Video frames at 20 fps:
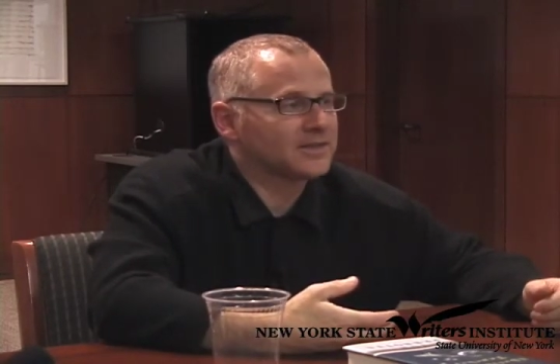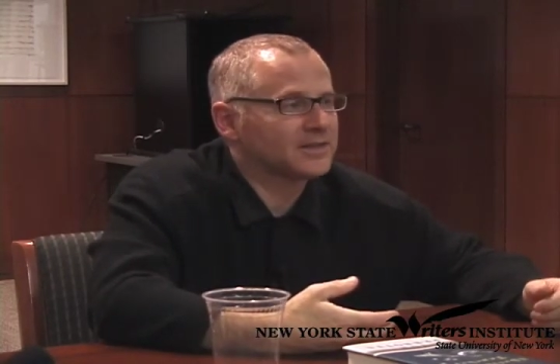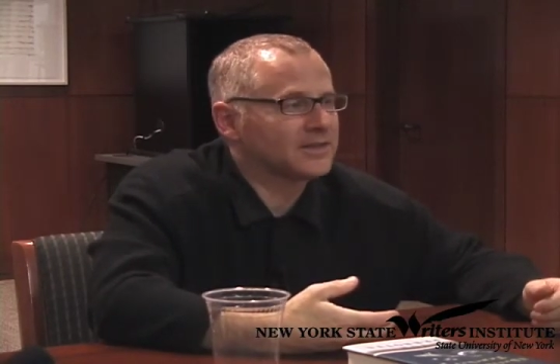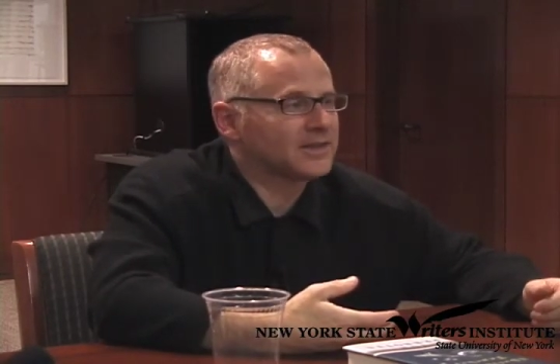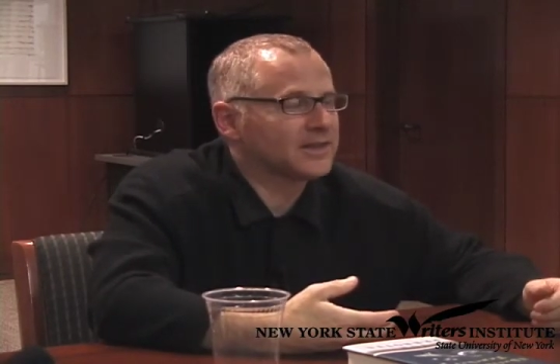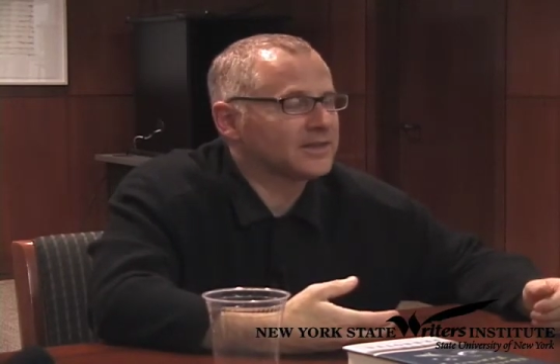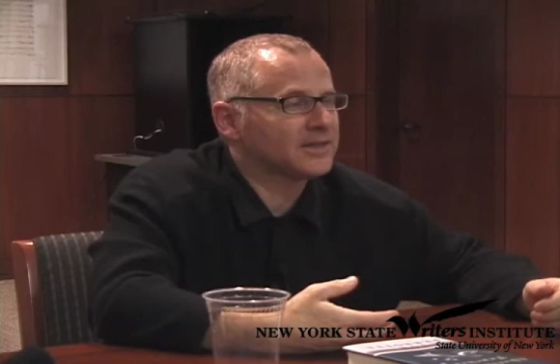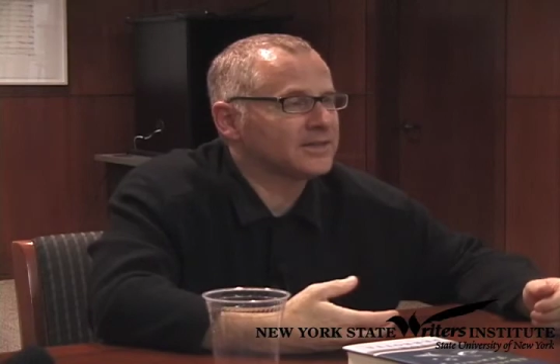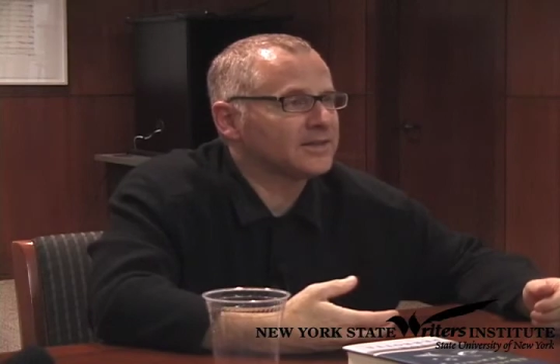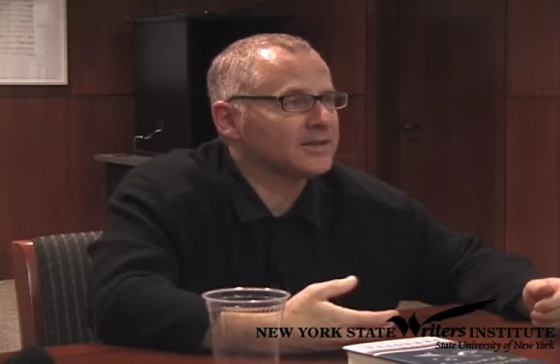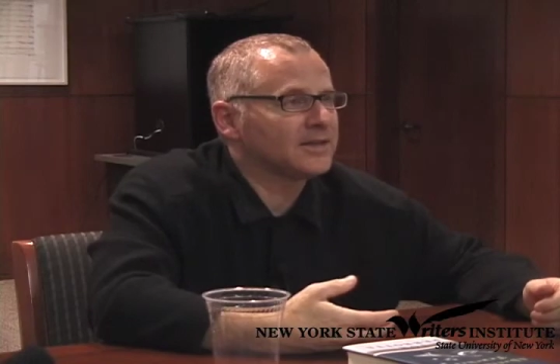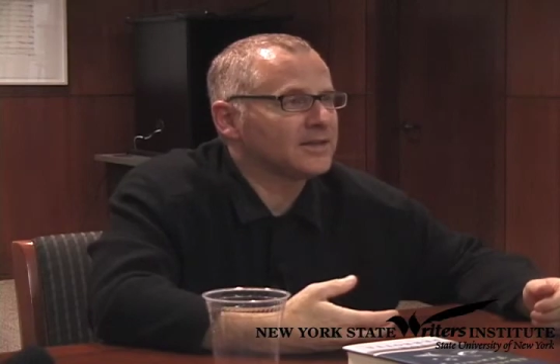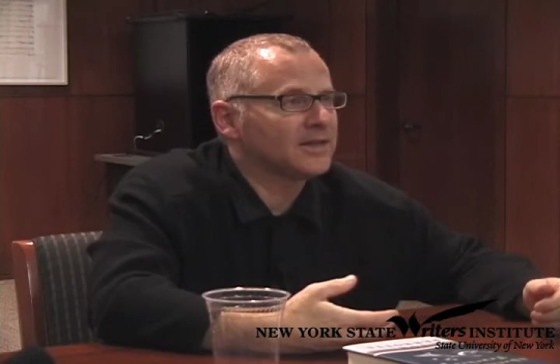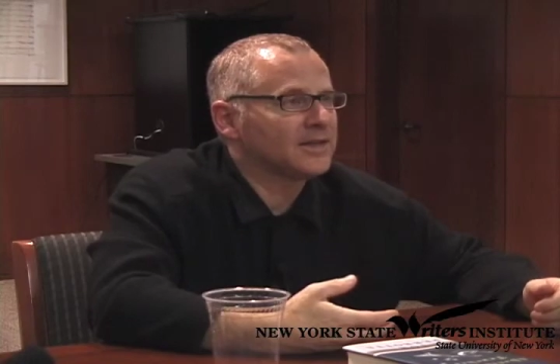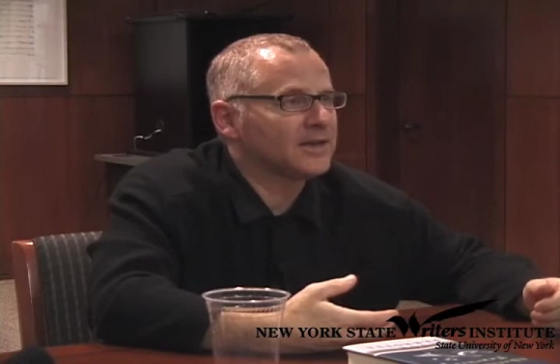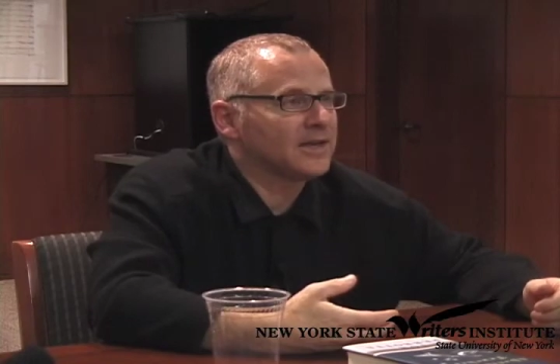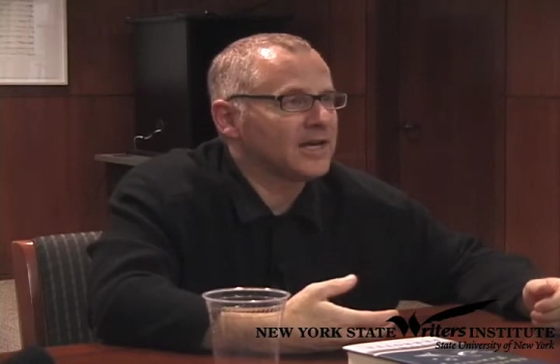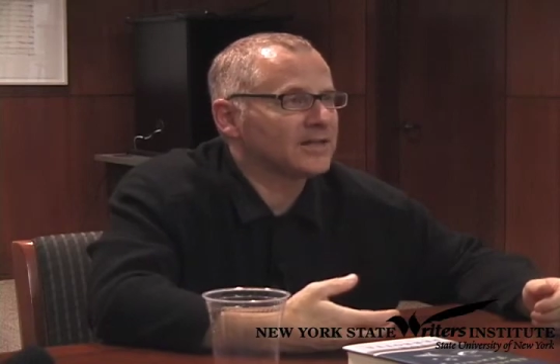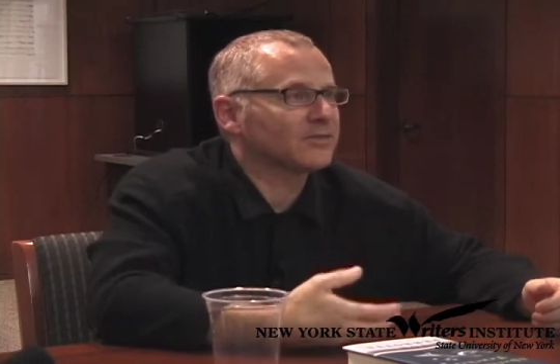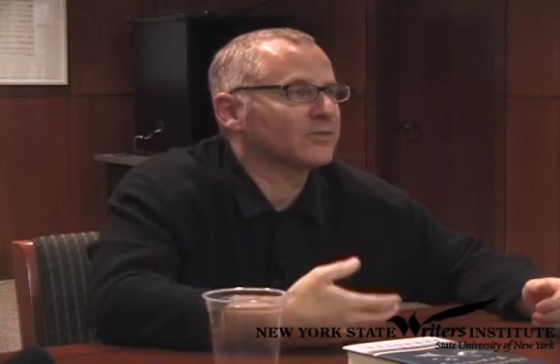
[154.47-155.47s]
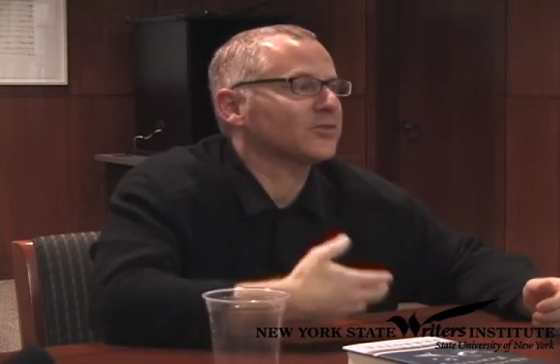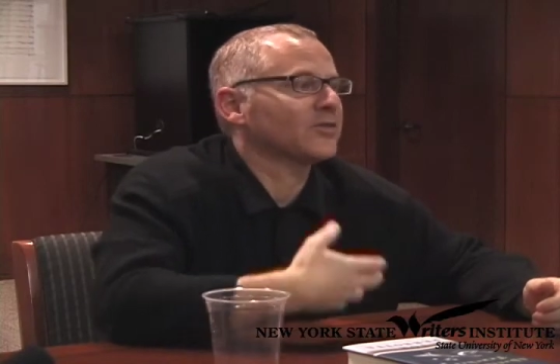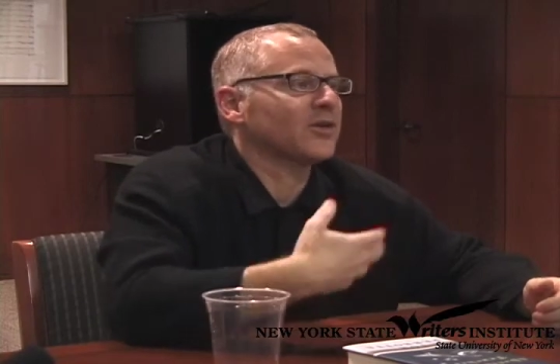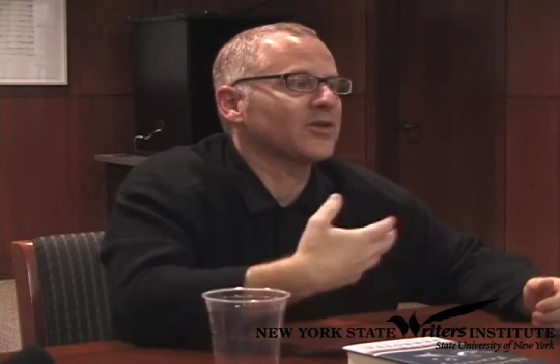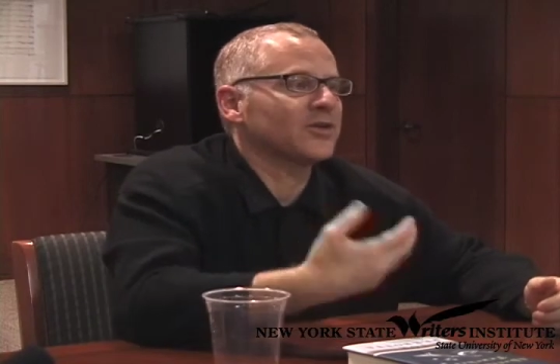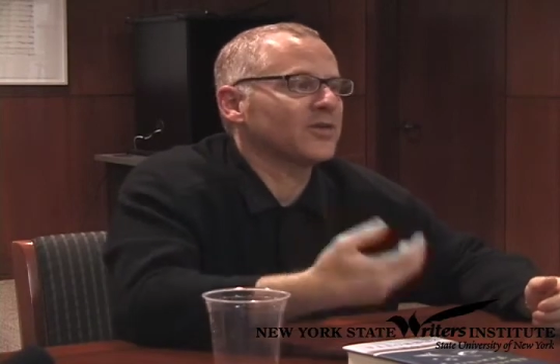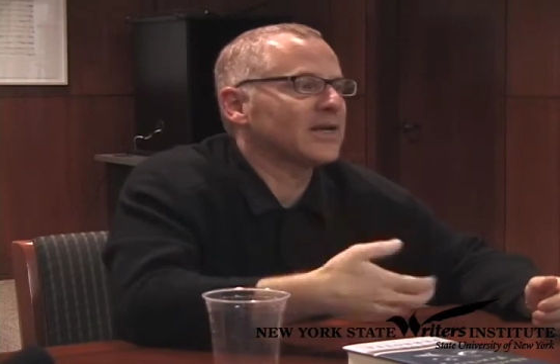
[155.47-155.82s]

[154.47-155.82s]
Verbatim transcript: And, and as a result,